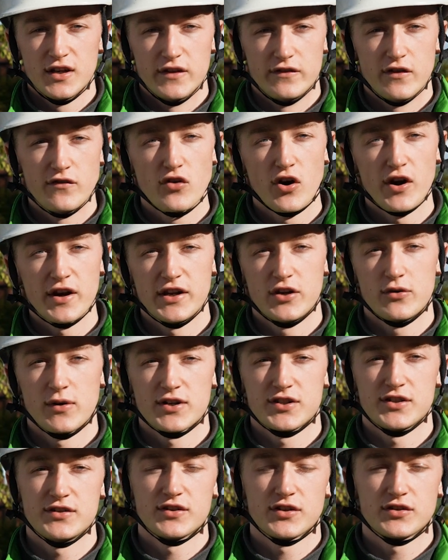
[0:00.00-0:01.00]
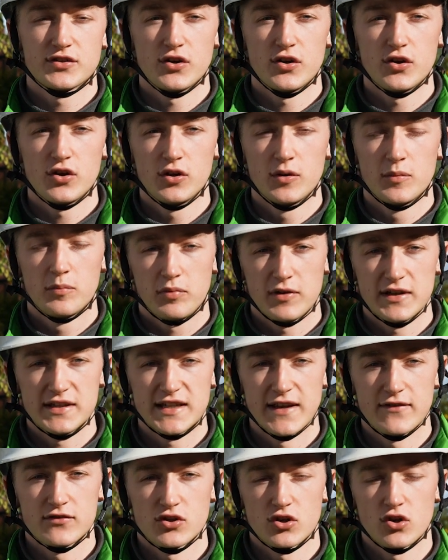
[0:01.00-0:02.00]
If you've got any questions at all, please
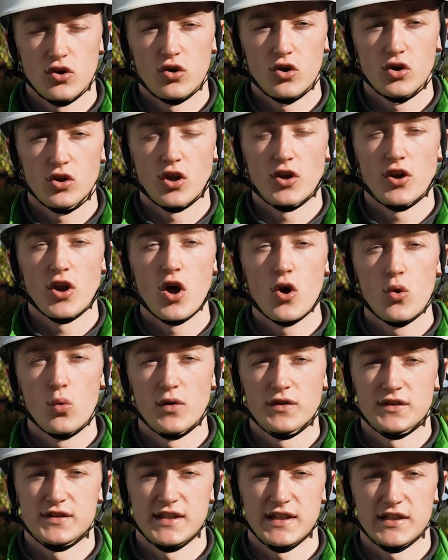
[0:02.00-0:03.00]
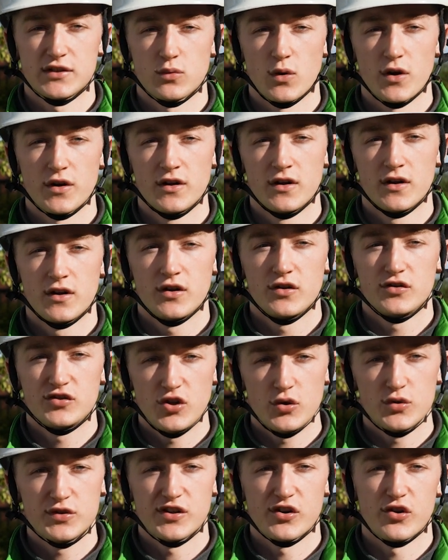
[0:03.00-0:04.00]
give us a call on 0161
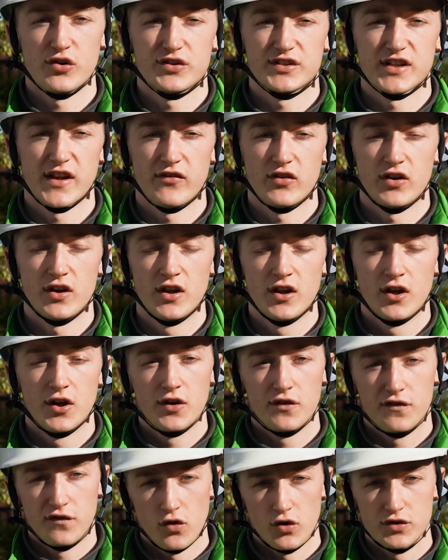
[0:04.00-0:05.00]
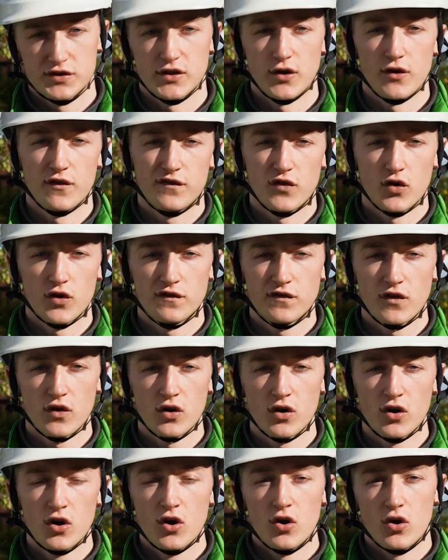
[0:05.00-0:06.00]
207
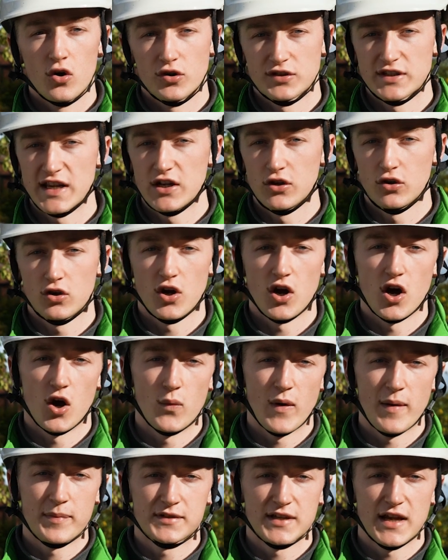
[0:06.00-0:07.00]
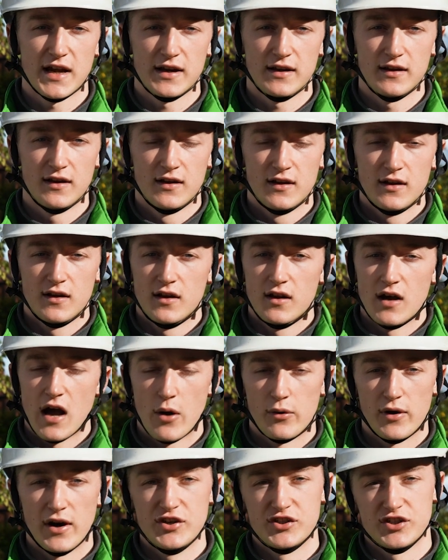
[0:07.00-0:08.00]
4044 or take a look at our website.
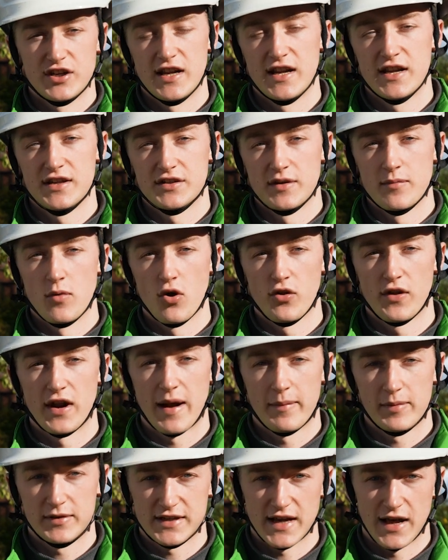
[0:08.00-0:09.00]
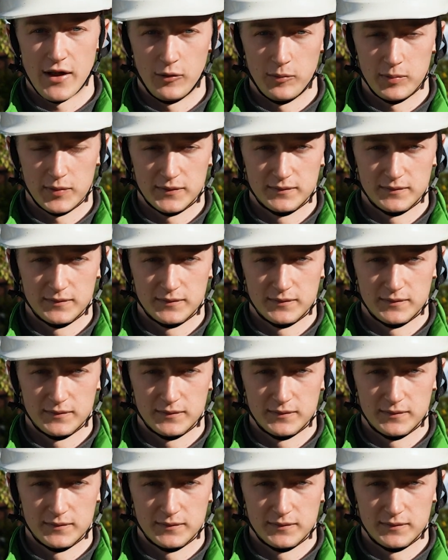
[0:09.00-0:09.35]
Our engineers are more than happy to help.